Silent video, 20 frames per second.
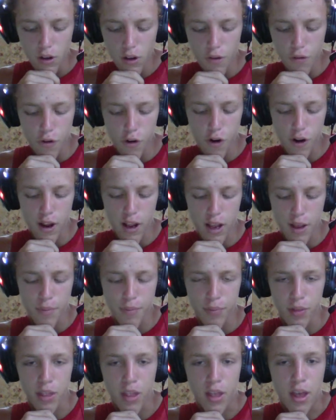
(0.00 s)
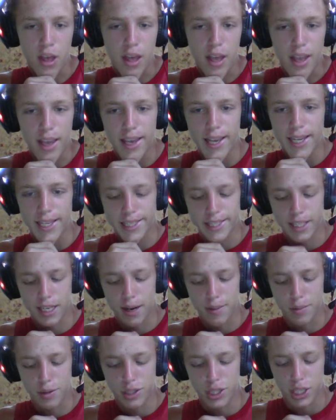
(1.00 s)
For him, he gets the
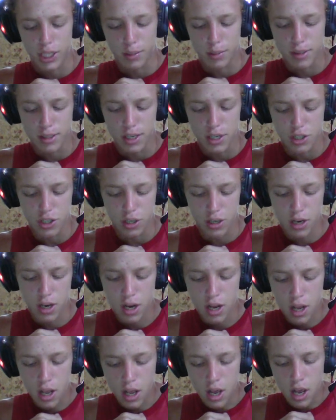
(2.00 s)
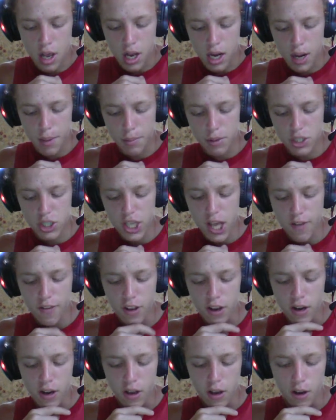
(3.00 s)
number 6 position. Number
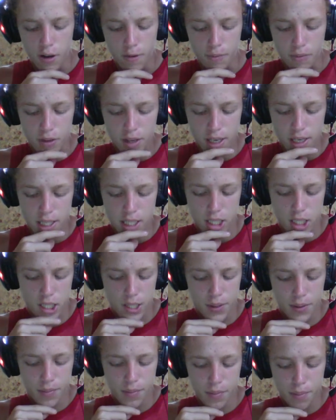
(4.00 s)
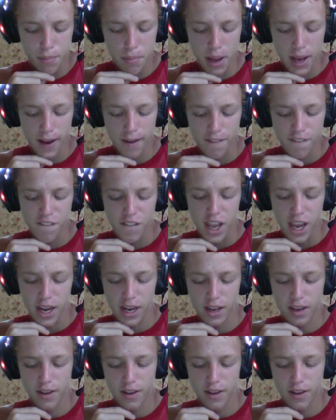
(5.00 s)
7 is Mike Vick.